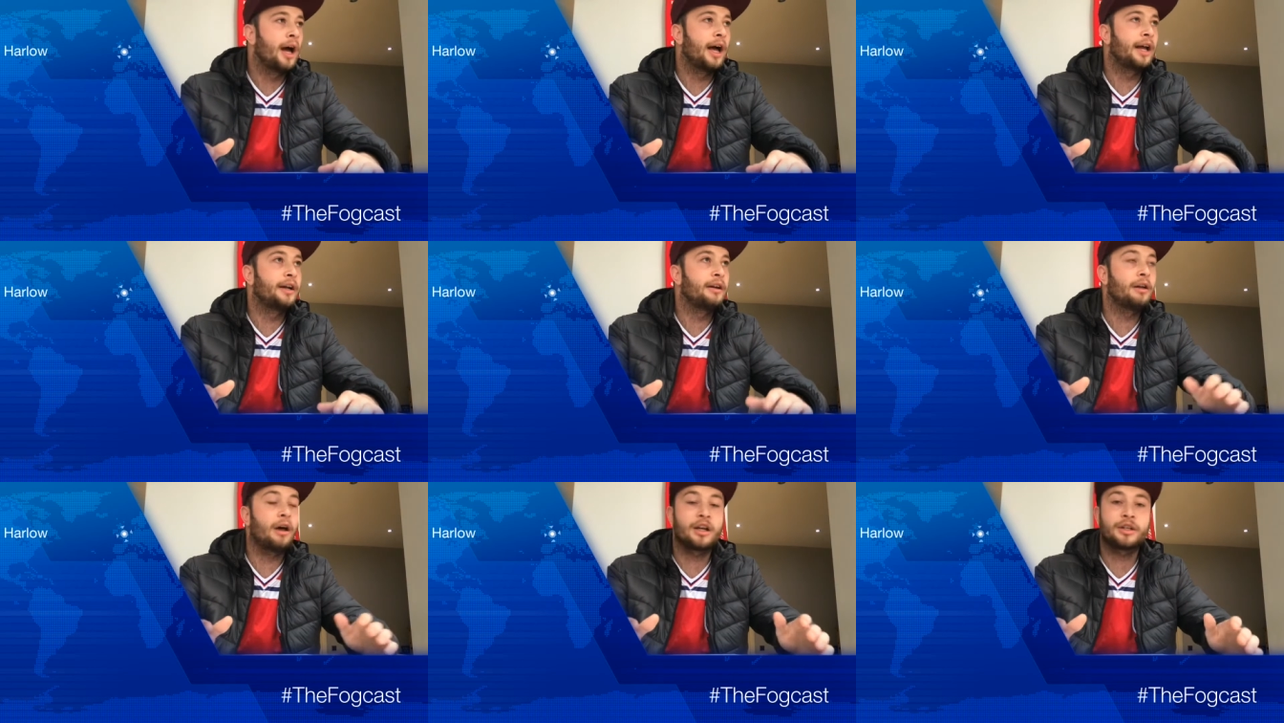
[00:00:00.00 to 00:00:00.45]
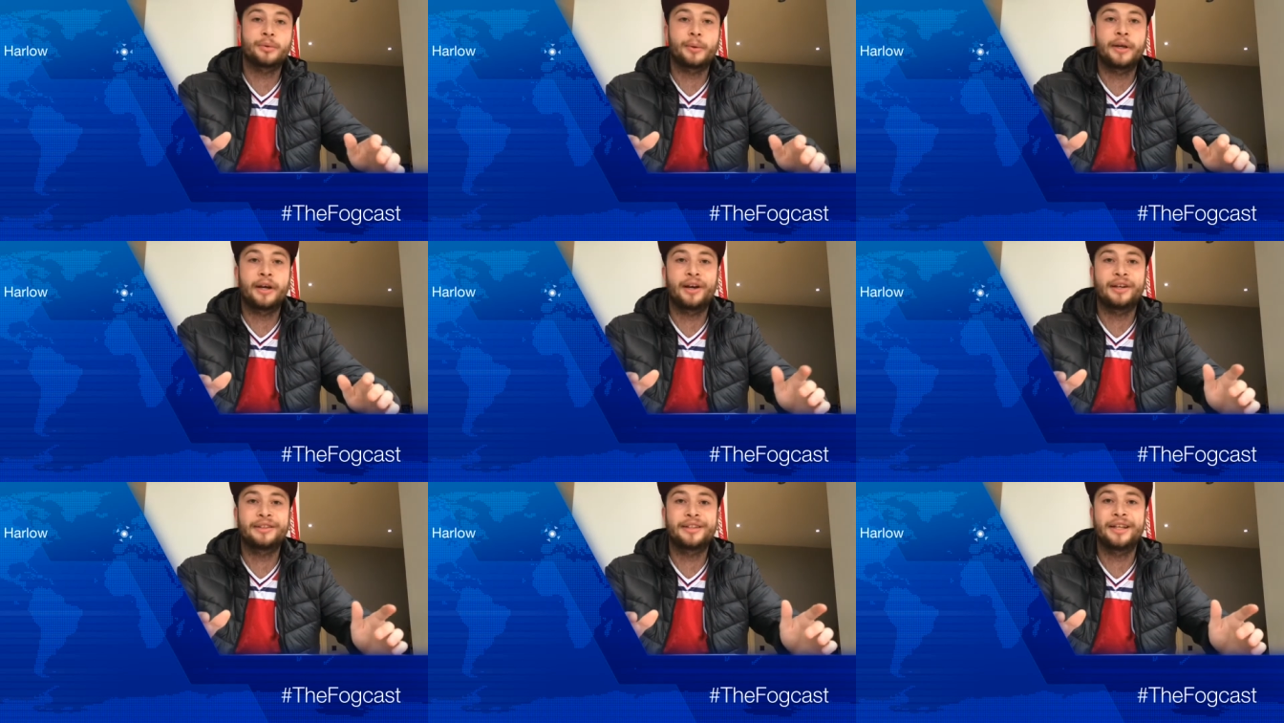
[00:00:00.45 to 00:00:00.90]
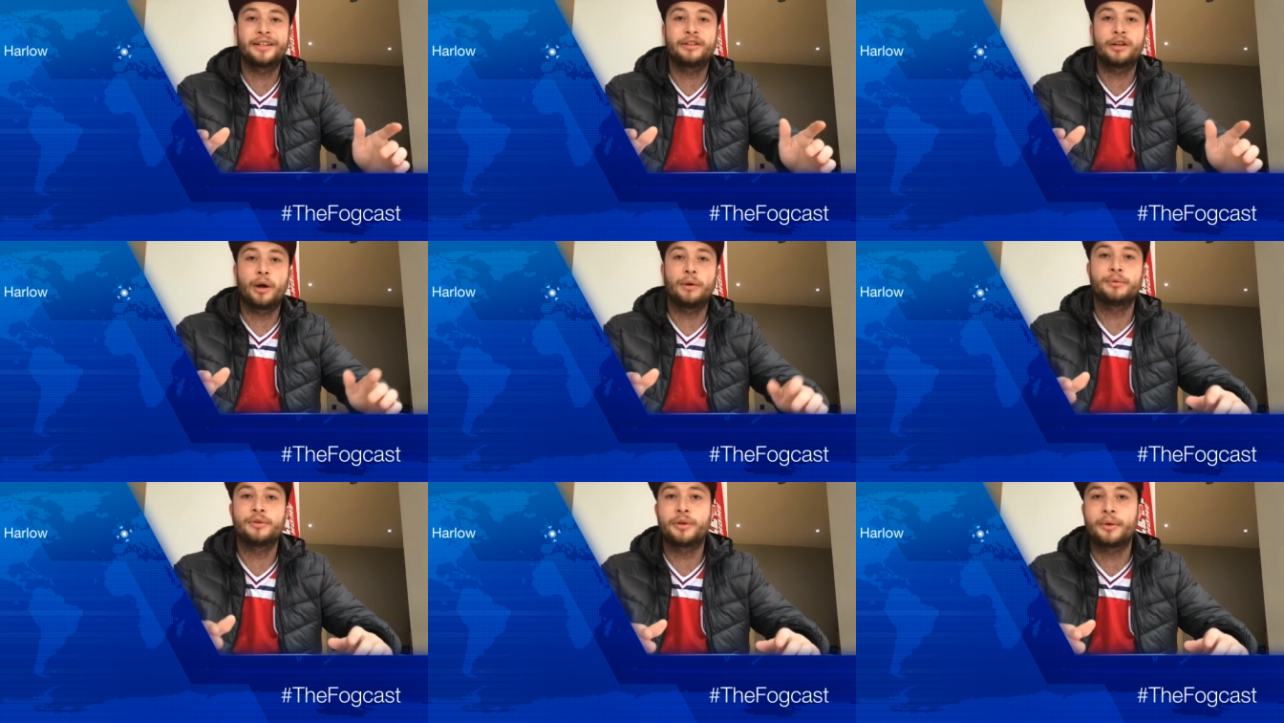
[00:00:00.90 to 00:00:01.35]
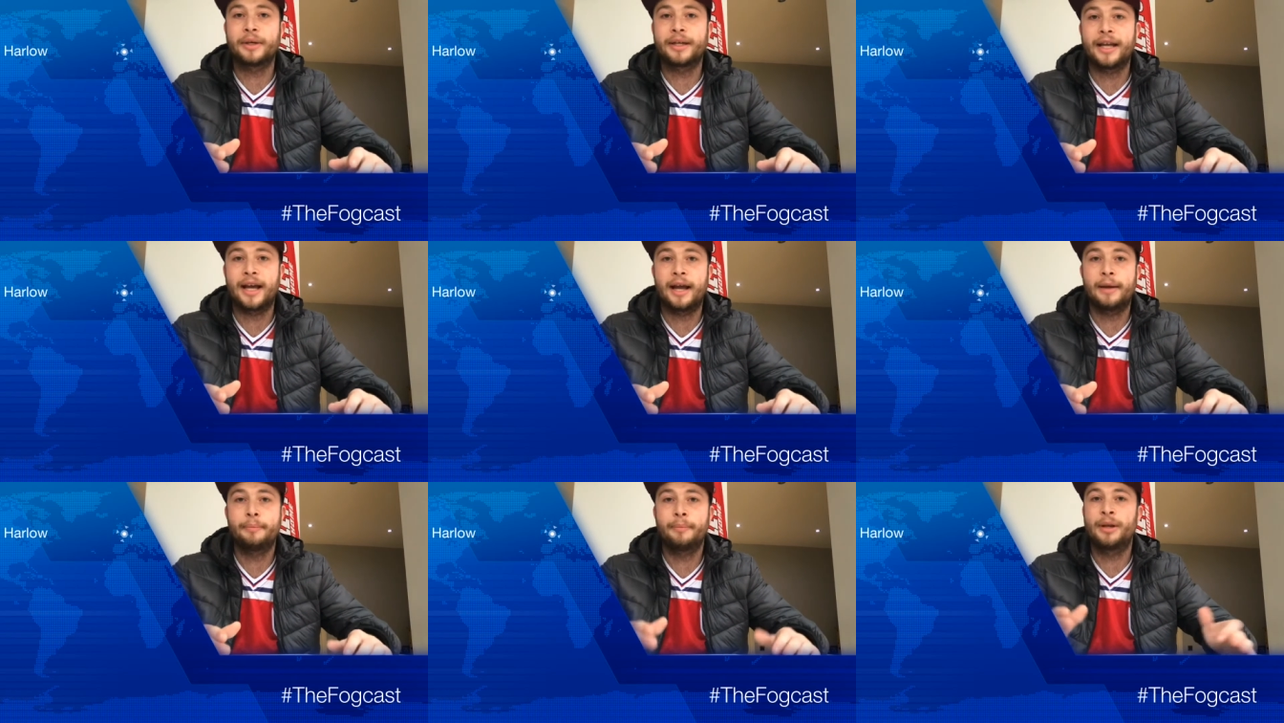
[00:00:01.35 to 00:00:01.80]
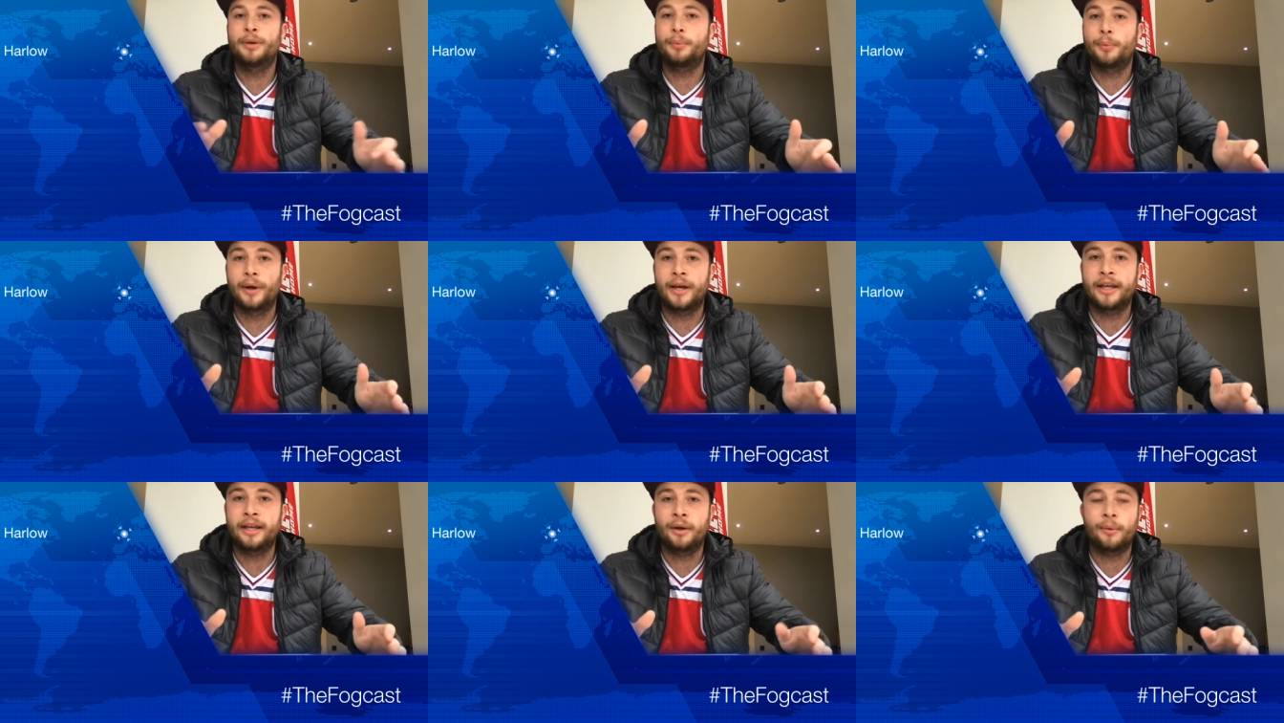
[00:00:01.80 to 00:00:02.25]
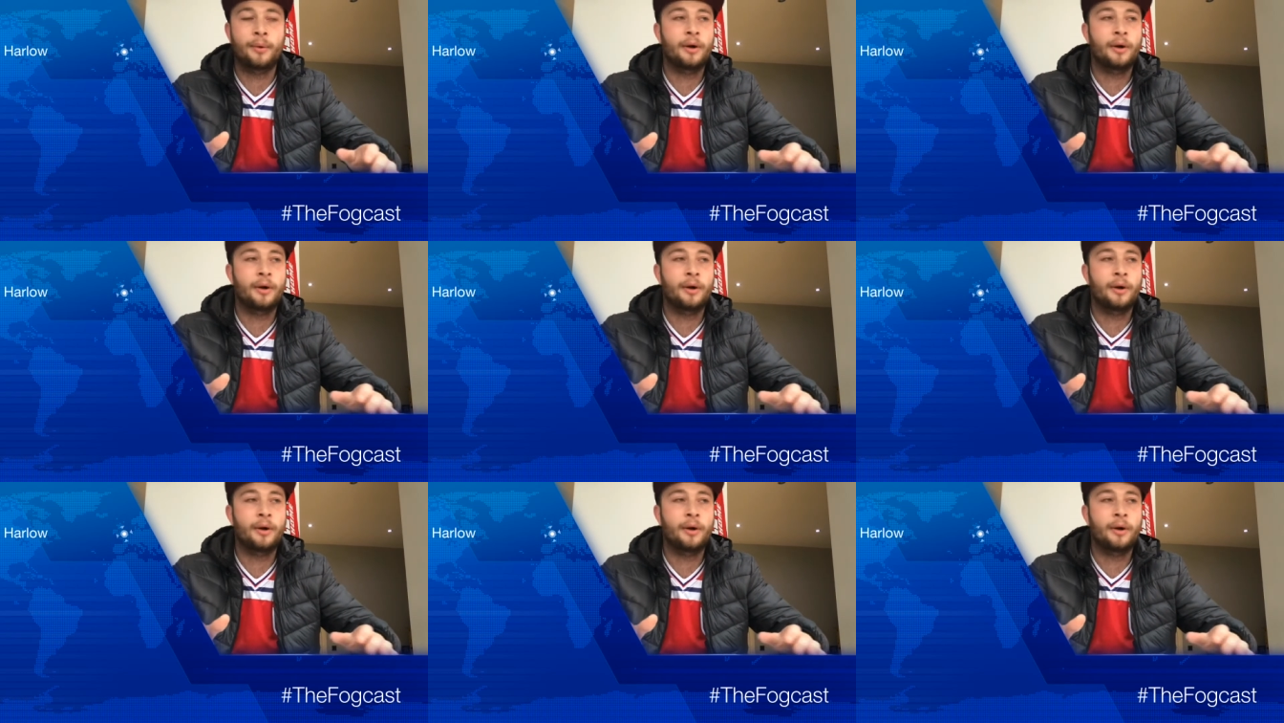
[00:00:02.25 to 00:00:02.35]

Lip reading: And last week I did go to a game midweek,